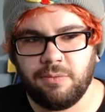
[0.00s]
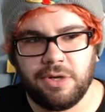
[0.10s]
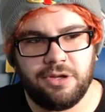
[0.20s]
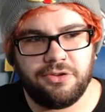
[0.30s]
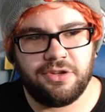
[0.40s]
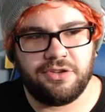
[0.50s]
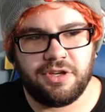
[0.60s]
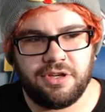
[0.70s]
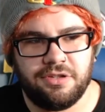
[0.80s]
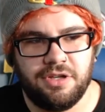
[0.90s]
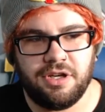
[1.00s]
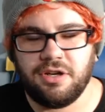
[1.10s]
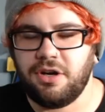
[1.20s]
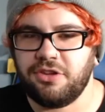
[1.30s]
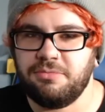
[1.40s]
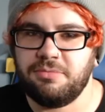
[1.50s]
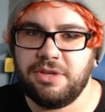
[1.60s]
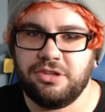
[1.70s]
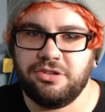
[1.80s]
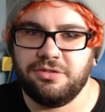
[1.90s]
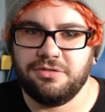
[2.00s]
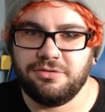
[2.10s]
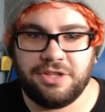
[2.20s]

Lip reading: Ryan Reynolds is awesome as Pikachu.